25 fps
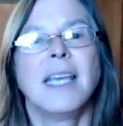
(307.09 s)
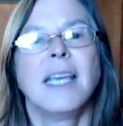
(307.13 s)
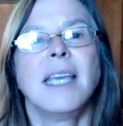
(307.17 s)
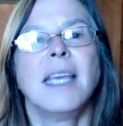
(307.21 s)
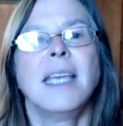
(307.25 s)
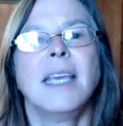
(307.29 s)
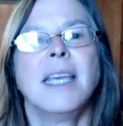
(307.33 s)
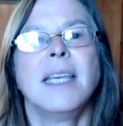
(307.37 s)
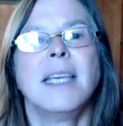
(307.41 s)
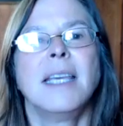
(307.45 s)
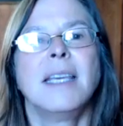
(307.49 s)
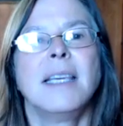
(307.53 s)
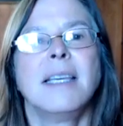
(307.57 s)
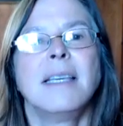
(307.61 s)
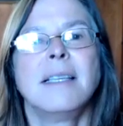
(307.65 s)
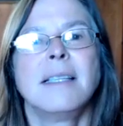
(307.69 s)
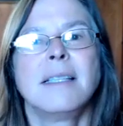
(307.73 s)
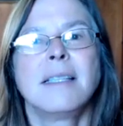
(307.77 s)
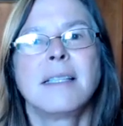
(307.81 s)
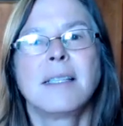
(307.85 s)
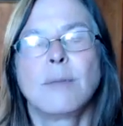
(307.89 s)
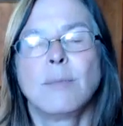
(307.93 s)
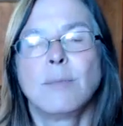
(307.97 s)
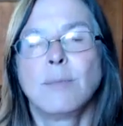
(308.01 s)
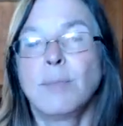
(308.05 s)

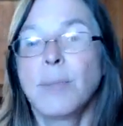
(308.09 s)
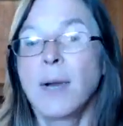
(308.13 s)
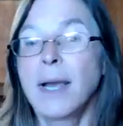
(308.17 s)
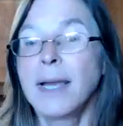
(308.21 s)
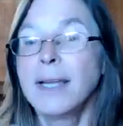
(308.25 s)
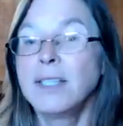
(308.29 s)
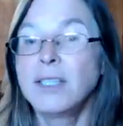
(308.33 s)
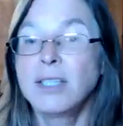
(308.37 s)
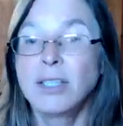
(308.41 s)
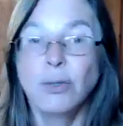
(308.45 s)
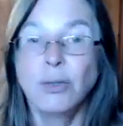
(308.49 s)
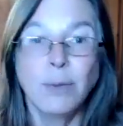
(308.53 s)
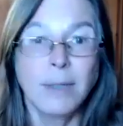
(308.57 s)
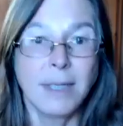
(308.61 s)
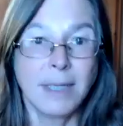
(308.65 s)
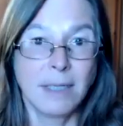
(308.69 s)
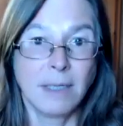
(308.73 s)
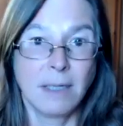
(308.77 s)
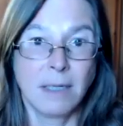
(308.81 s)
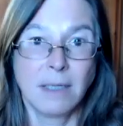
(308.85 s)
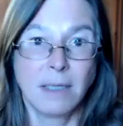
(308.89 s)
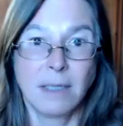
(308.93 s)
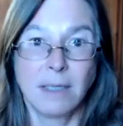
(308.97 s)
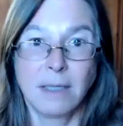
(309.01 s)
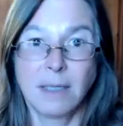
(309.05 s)
is by
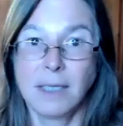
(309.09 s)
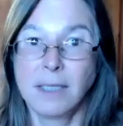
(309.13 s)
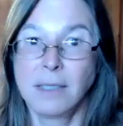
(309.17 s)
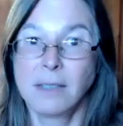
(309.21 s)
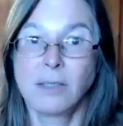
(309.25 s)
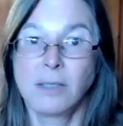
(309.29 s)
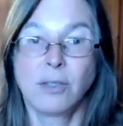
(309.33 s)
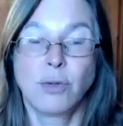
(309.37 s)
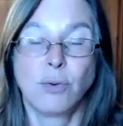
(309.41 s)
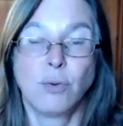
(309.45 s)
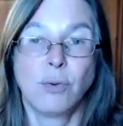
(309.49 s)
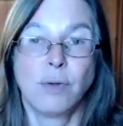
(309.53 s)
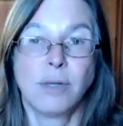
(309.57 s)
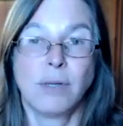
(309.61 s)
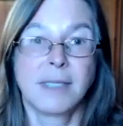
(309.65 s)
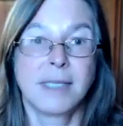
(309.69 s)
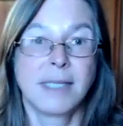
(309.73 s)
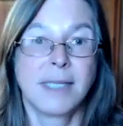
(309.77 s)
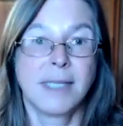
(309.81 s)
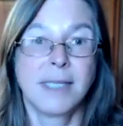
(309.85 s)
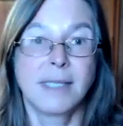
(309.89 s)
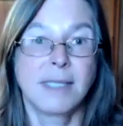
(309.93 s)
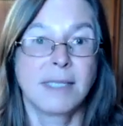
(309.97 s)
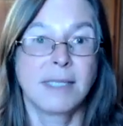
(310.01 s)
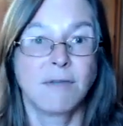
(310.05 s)
doing these tools,
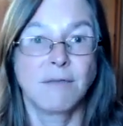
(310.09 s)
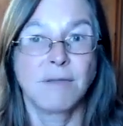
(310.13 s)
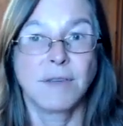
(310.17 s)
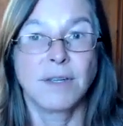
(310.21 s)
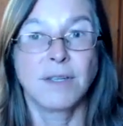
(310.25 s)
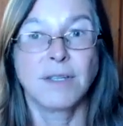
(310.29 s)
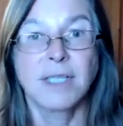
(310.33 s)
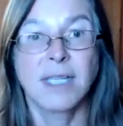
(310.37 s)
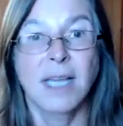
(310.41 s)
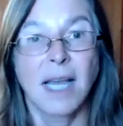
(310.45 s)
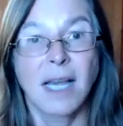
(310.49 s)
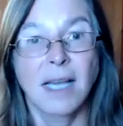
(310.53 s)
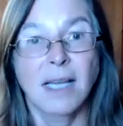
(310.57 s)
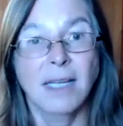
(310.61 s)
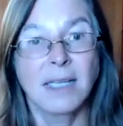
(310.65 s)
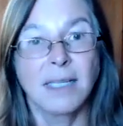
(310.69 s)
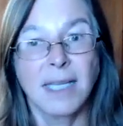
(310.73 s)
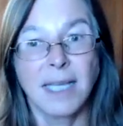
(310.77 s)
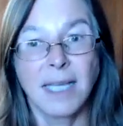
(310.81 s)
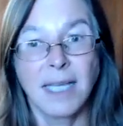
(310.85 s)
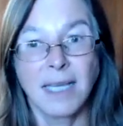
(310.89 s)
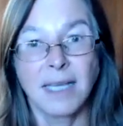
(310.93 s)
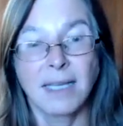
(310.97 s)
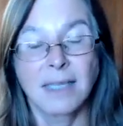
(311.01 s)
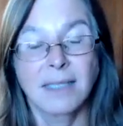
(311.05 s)
these different
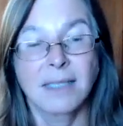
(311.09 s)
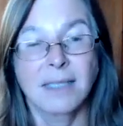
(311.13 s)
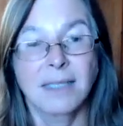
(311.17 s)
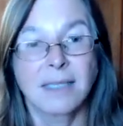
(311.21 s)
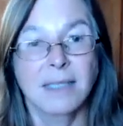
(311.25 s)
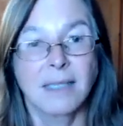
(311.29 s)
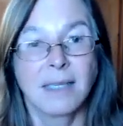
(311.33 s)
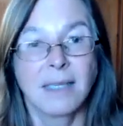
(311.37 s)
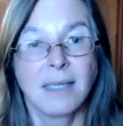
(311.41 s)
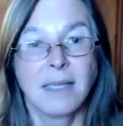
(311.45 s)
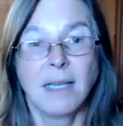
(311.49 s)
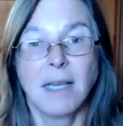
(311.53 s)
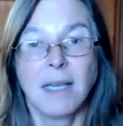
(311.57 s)
techniques,